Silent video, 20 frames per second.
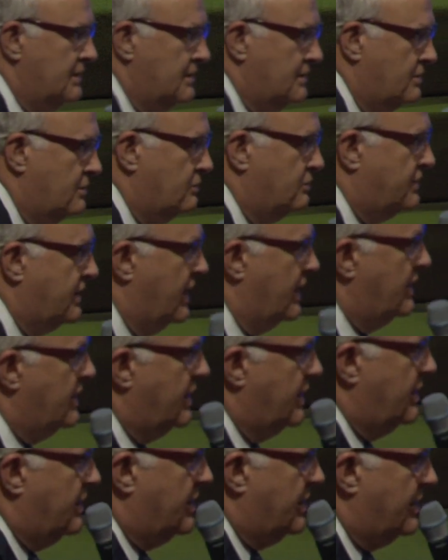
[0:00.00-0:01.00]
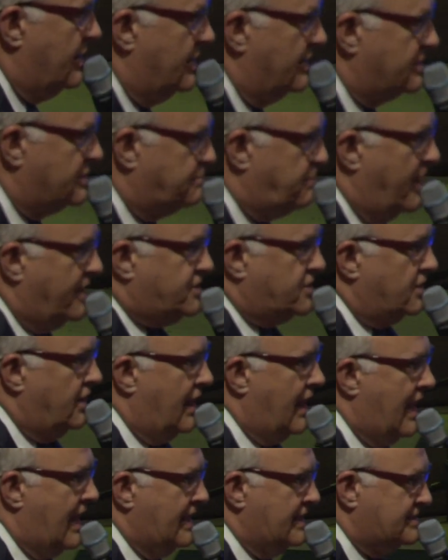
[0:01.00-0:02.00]
Houdini
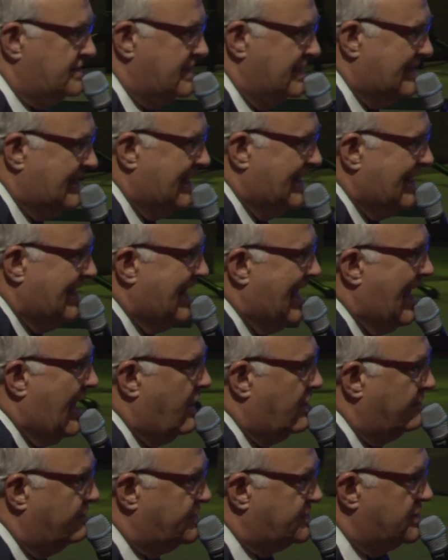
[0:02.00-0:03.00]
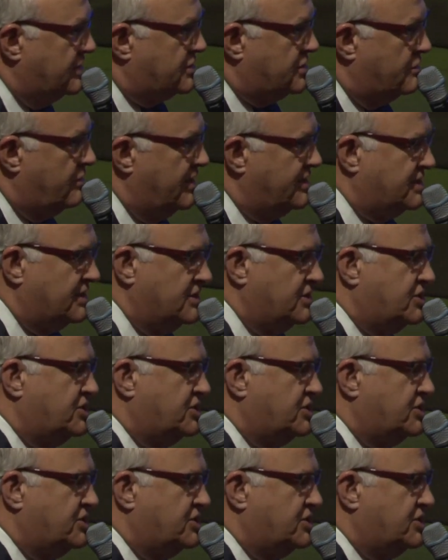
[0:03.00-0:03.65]
specialized in getting out of situations,